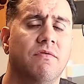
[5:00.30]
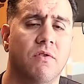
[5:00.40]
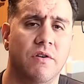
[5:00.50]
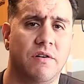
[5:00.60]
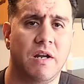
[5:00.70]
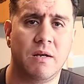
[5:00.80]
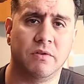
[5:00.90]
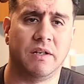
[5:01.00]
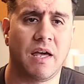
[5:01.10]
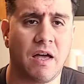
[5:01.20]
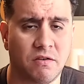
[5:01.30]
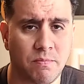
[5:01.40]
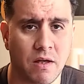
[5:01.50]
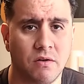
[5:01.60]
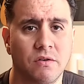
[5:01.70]
forth. They're able to cast
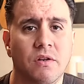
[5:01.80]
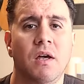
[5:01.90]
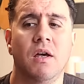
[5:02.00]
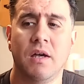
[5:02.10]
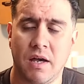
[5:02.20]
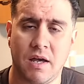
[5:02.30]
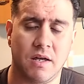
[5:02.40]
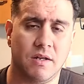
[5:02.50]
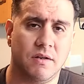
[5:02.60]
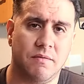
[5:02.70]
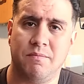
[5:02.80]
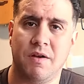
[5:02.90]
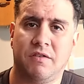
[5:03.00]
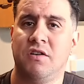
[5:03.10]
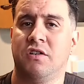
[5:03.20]
spells and
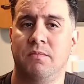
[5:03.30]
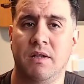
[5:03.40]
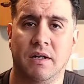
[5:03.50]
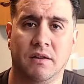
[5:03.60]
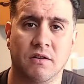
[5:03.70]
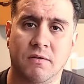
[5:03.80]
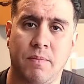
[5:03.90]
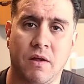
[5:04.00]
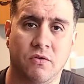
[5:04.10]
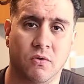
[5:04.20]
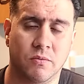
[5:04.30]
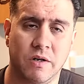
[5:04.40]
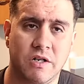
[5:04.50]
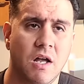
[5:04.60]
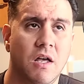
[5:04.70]
essentially be like the spell sword,
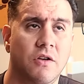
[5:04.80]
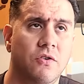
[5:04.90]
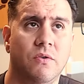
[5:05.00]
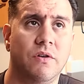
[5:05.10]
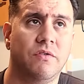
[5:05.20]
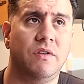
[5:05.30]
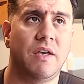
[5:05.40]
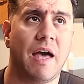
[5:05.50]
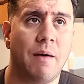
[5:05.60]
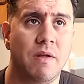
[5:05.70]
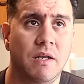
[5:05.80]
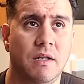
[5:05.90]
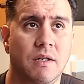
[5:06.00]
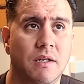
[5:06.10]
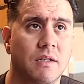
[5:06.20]
which you sort of see
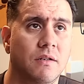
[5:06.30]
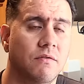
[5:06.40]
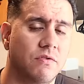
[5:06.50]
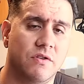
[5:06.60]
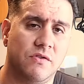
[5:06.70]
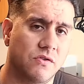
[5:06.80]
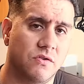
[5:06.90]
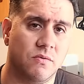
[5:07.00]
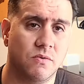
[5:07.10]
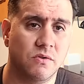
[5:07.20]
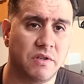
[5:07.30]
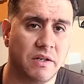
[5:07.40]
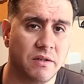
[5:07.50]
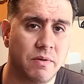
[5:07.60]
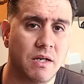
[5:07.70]
happening in, for instance, the Rule
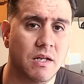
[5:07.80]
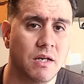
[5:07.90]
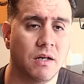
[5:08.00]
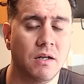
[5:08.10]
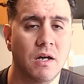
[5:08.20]
Cyclopedia,